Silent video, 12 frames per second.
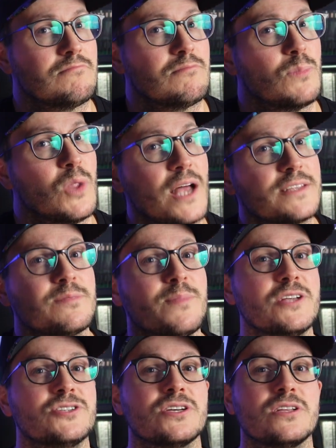Not to
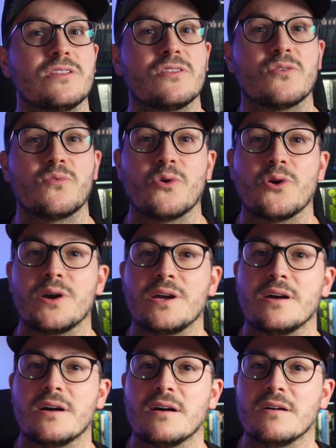mention the
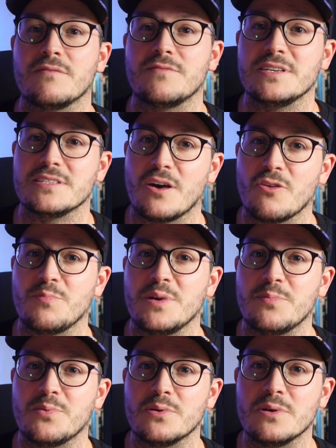worry of these other
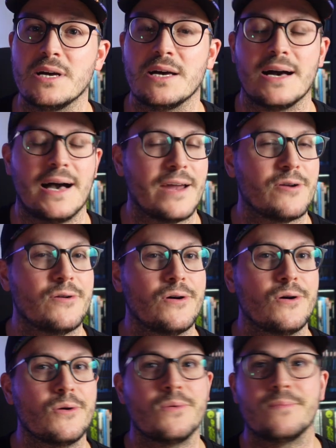people, I don't
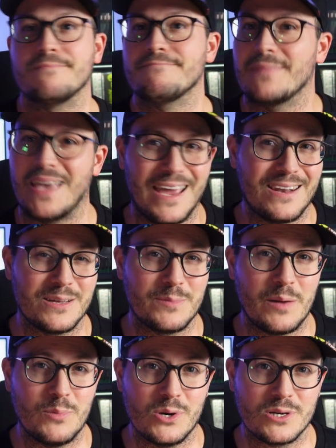know, handling
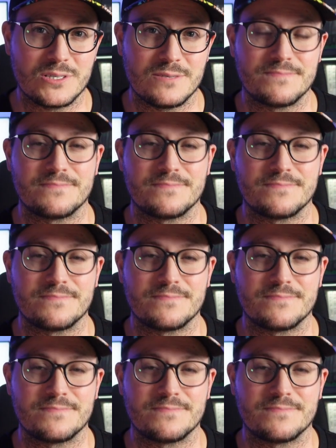my books.